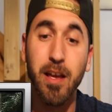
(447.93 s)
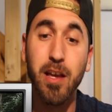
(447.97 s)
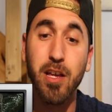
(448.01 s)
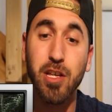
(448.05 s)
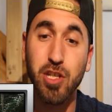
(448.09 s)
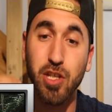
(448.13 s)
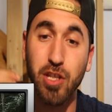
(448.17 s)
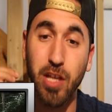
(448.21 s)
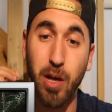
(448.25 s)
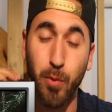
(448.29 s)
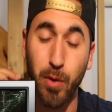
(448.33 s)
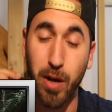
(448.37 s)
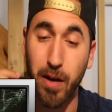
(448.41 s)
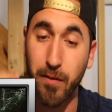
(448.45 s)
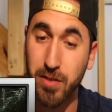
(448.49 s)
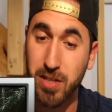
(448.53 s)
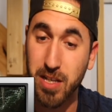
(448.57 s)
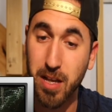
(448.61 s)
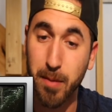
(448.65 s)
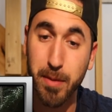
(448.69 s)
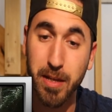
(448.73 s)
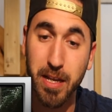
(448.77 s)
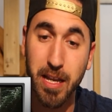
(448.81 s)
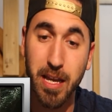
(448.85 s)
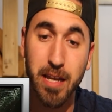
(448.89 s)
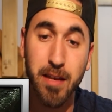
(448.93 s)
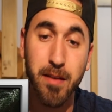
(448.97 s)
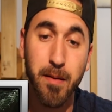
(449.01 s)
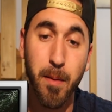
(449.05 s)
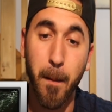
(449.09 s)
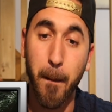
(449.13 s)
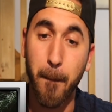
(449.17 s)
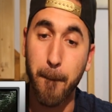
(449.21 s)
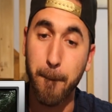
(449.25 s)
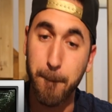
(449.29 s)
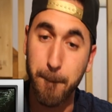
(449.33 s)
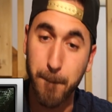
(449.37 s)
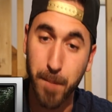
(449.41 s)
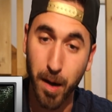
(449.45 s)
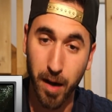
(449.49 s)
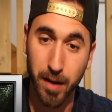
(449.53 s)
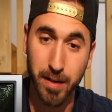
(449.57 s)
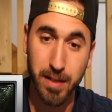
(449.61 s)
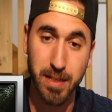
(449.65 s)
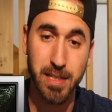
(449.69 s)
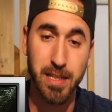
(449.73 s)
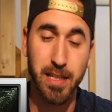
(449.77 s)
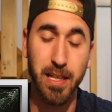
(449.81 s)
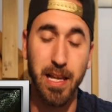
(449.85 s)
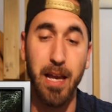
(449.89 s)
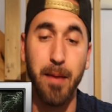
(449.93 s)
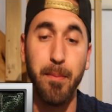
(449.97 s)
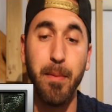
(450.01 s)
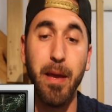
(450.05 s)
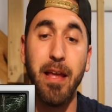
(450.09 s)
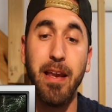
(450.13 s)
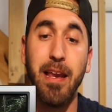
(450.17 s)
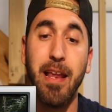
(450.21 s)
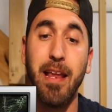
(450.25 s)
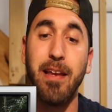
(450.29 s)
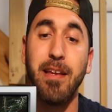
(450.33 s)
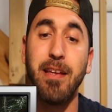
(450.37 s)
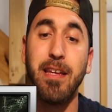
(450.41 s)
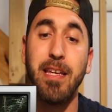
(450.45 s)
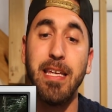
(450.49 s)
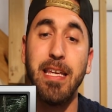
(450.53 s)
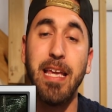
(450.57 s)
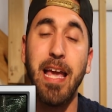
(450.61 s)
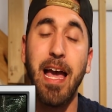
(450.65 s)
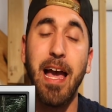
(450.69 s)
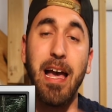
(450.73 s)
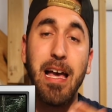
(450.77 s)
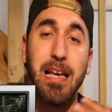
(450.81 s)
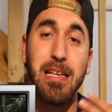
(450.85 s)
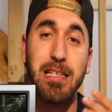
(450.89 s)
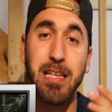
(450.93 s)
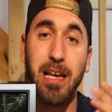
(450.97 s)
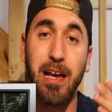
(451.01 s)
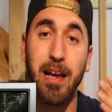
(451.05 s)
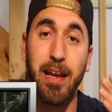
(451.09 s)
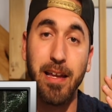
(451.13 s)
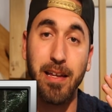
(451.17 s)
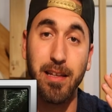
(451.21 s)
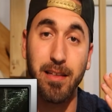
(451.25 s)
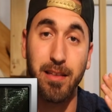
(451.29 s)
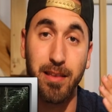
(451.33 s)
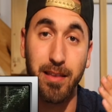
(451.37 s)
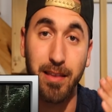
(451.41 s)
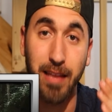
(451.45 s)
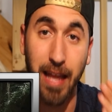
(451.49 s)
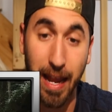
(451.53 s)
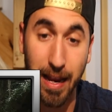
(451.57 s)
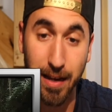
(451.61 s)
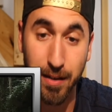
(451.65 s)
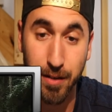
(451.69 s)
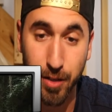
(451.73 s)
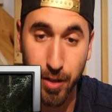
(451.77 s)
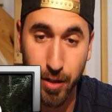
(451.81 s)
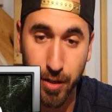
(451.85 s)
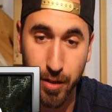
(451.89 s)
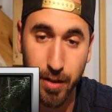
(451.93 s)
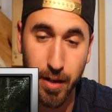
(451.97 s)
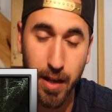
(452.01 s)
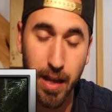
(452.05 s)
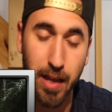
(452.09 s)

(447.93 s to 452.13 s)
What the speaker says: So now whatever's coming in, Body Slam, and then he has a Lantern,